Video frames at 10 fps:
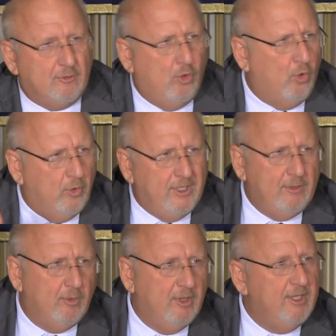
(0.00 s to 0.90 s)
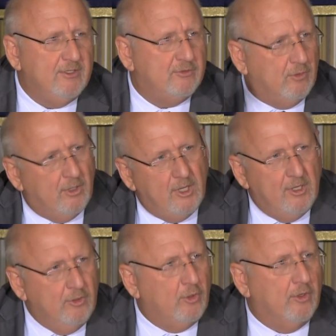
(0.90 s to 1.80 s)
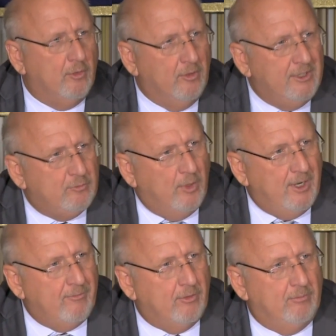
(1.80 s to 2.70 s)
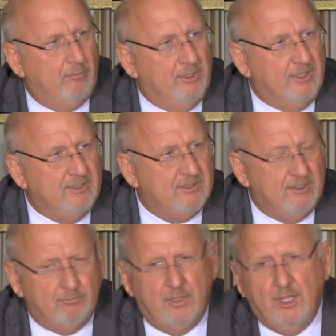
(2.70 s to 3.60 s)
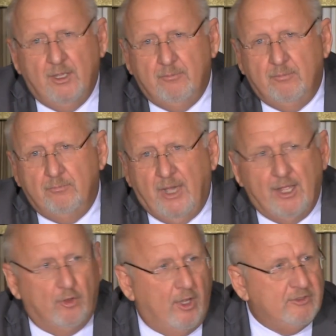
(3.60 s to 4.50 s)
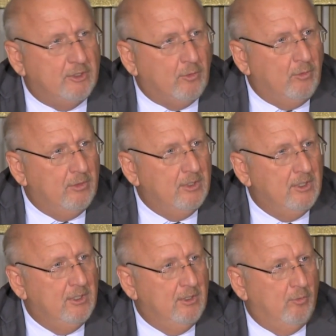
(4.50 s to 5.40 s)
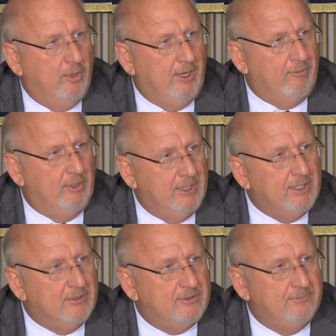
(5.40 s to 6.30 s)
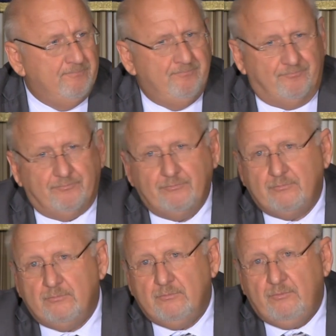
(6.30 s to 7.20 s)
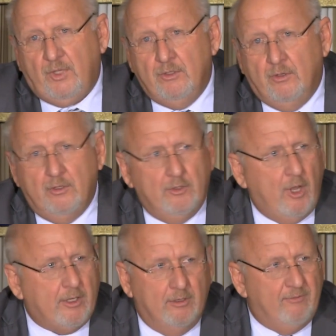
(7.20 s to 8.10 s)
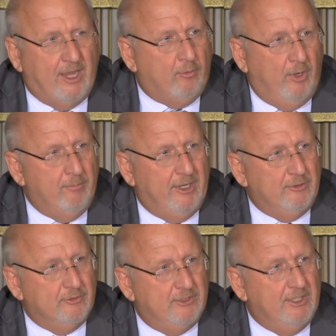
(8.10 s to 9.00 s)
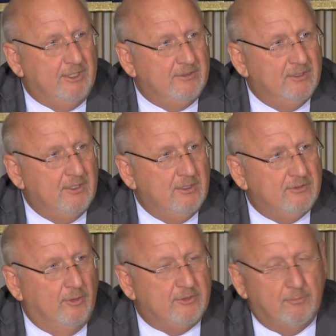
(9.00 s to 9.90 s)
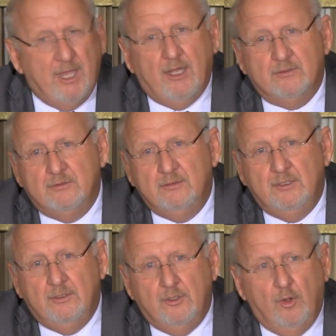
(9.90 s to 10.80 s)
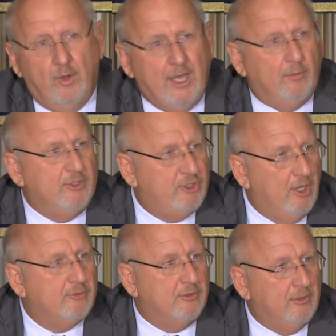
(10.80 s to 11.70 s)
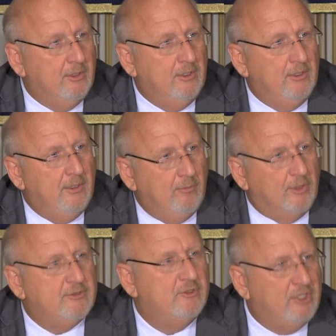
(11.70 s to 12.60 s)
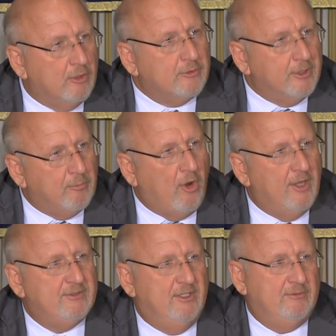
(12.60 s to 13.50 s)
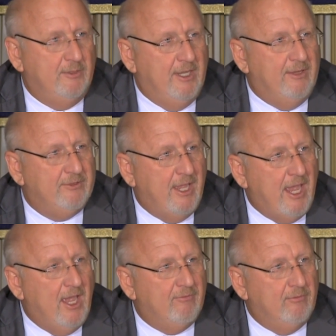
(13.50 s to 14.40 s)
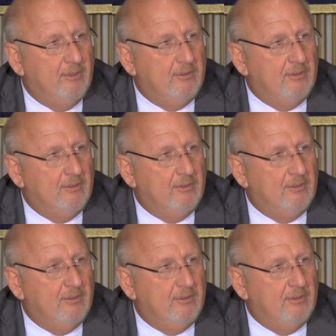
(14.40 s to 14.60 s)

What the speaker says: a chlorine release or nuclear release, whatever release it is, biological, whatever it is, you're not going to evacuate major cities. So it's about, you know, how do we shelter? What's the sheltering process we have to have